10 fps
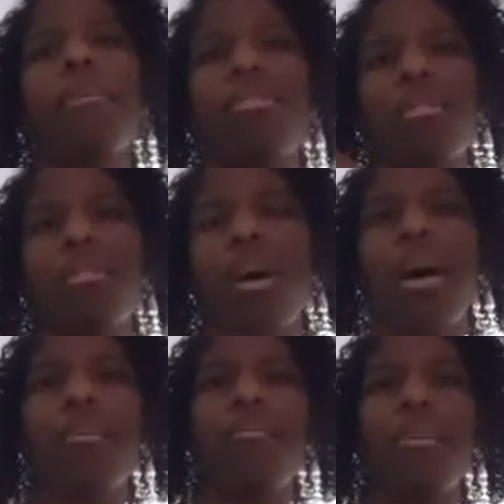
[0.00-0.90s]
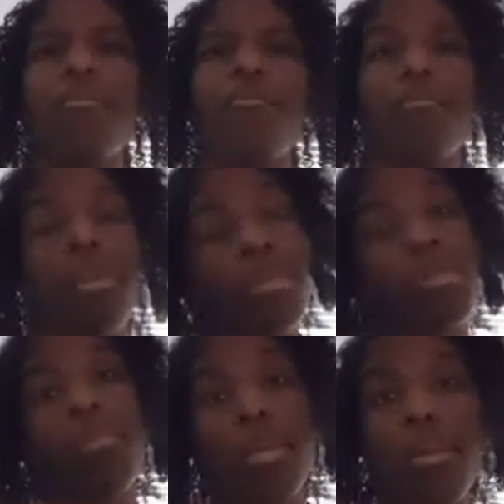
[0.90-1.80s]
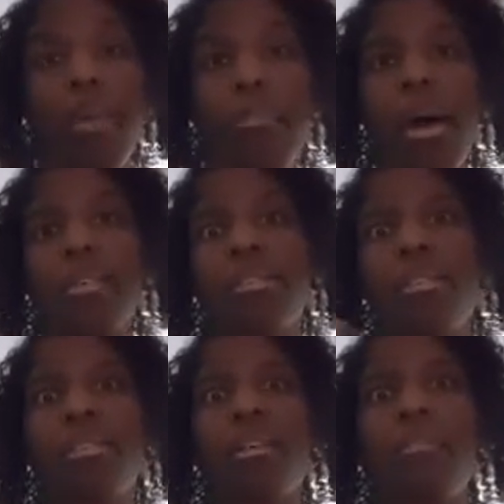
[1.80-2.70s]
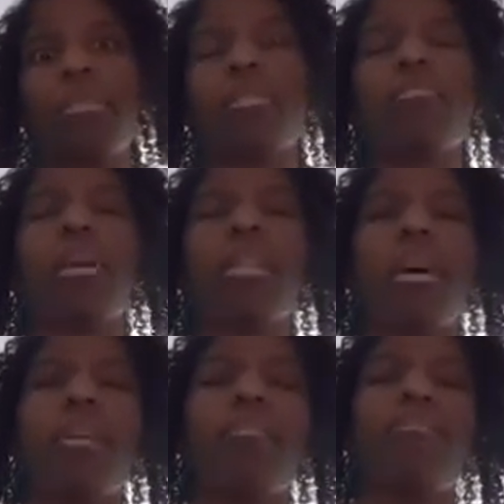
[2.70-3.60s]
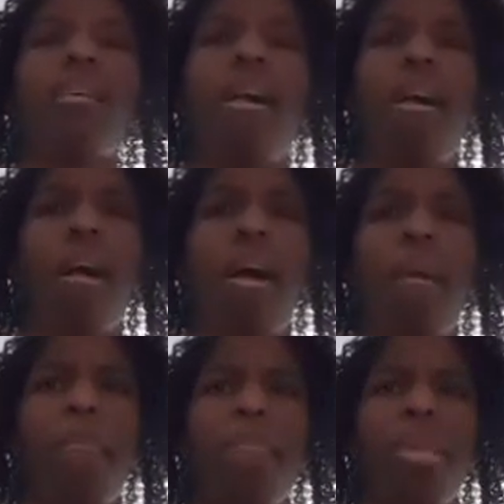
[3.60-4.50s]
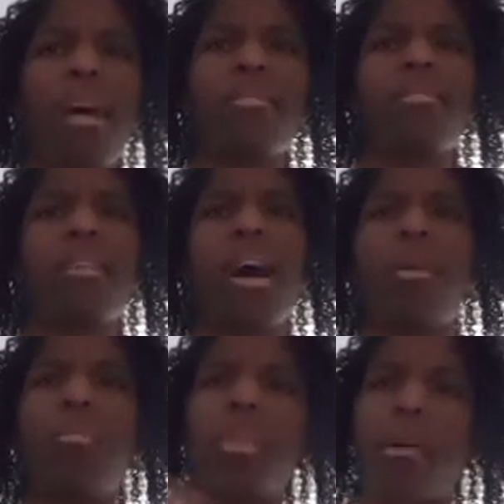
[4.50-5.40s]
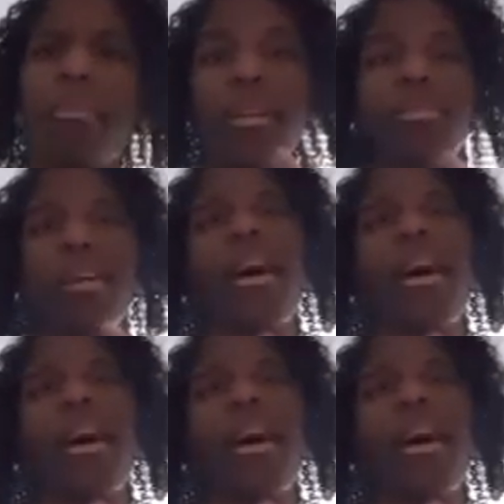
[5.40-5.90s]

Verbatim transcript: into your life. And for me, someone in my past did come into my life. Um, that's not what I meant to